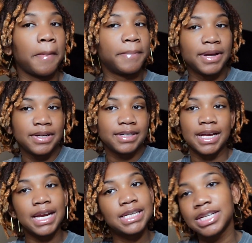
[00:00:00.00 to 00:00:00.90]
Period.
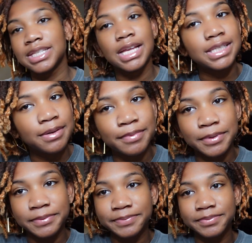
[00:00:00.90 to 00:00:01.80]
And it's just that simple.
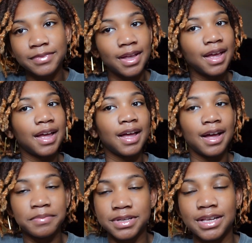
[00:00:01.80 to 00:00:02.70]

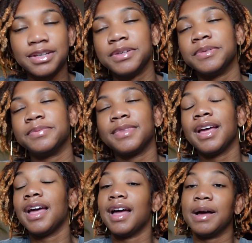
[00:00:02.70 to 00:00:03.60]
I'm telling you,
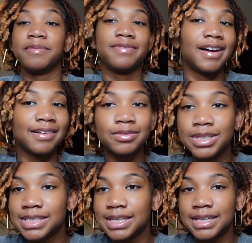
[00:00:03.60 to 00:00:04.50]
I'm 5
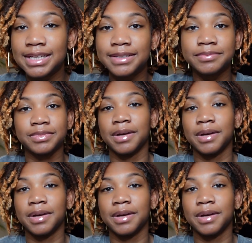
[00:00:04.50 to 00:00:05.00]
weeks in.